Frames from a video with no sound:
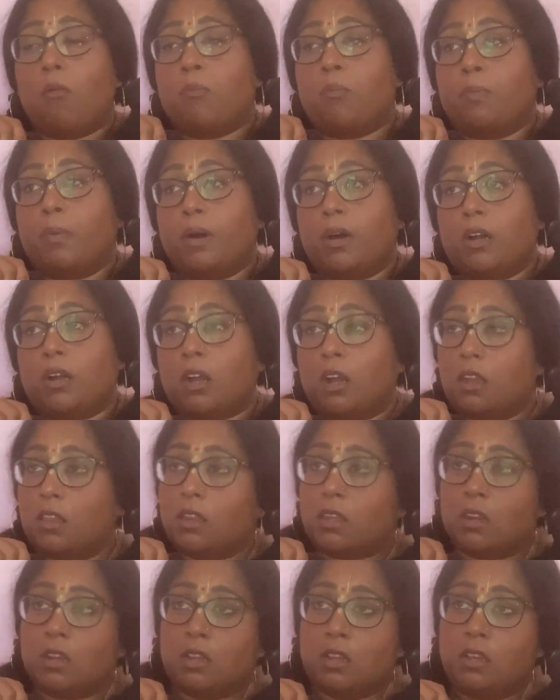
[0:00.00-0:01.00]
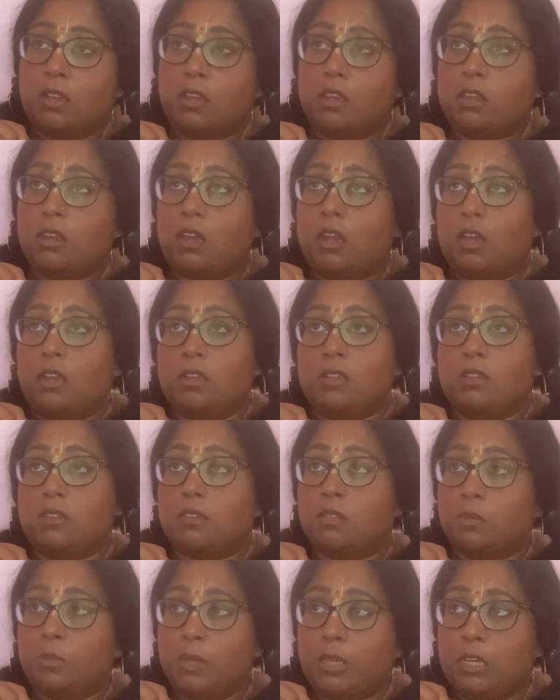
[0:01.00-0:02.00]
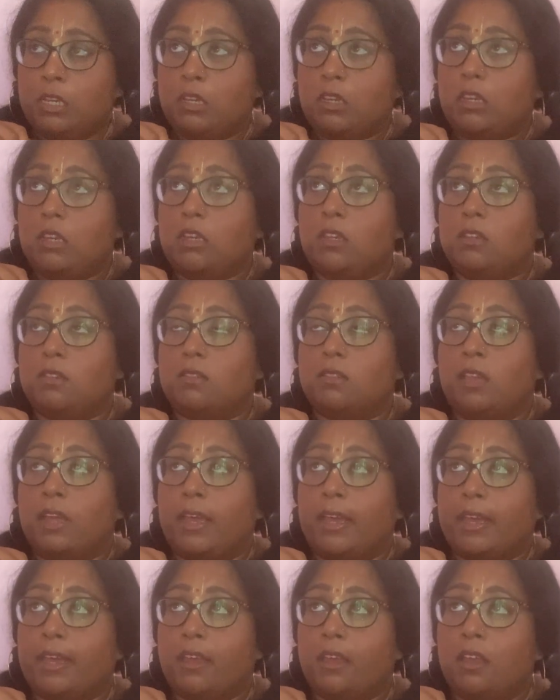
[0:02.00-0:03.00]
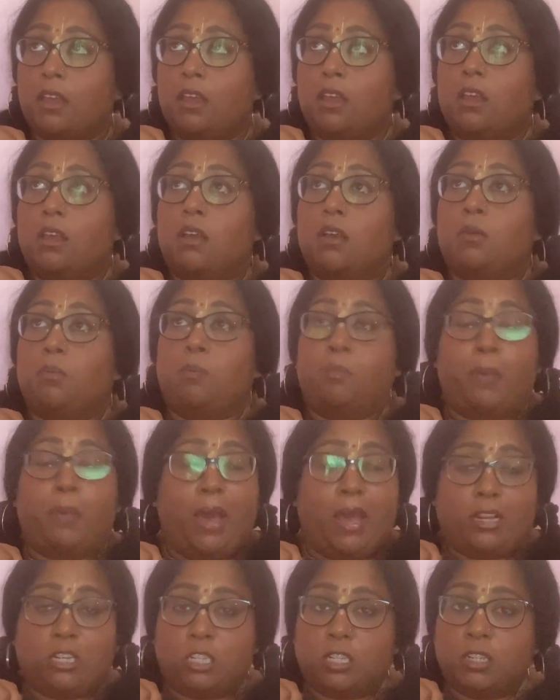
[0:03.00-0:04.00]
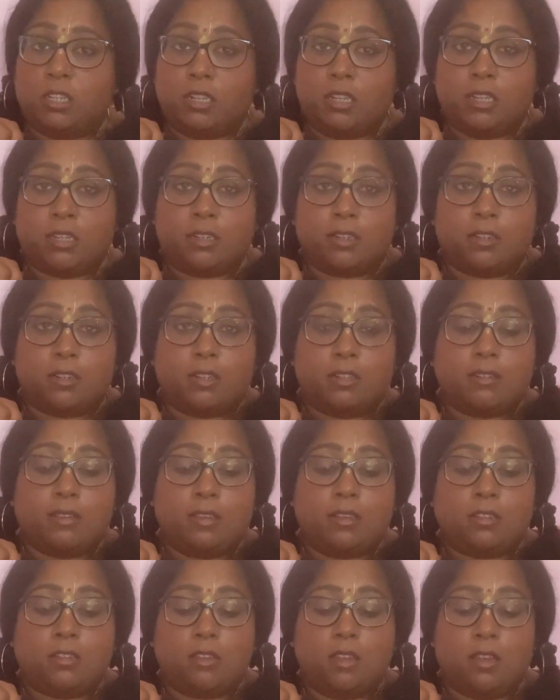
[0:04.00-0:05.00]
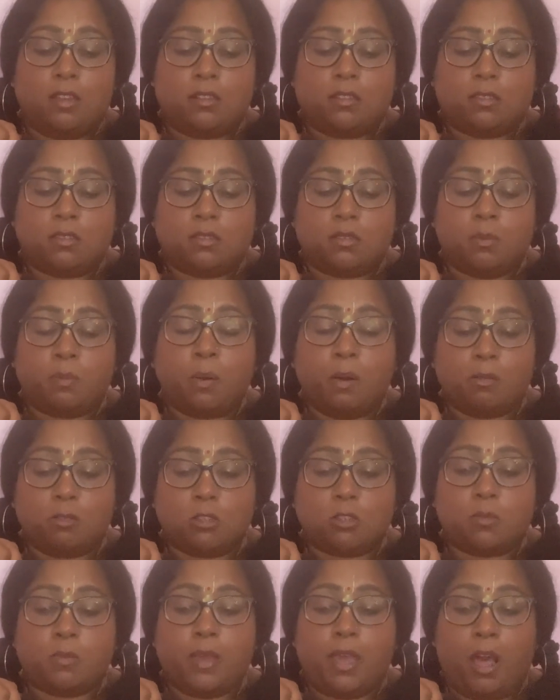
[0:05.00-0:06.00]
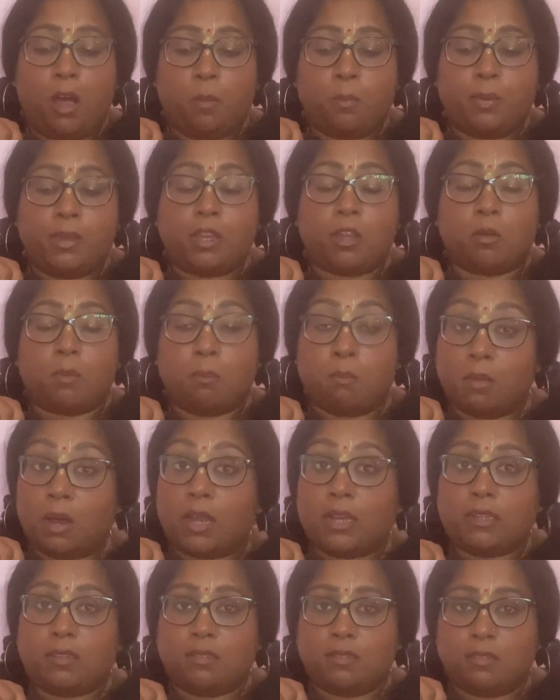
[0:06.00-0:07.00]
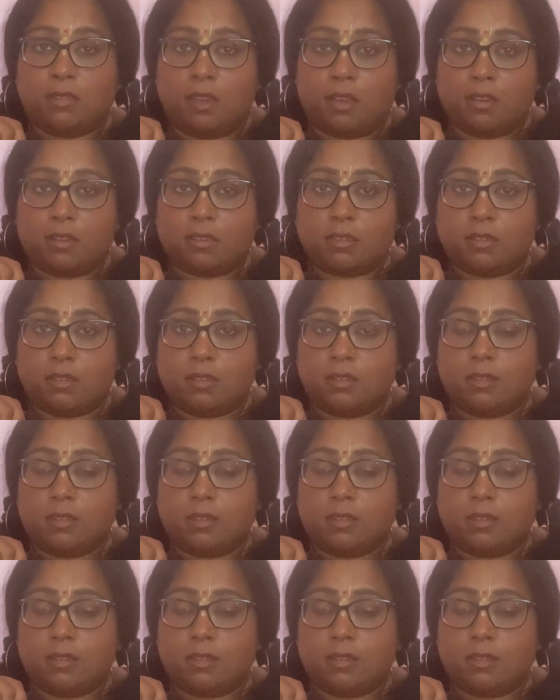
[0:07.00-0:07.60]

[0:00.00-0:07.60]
but garlic and onion to me is like passion and ignorance. It's it's supposed to be helping your mindset.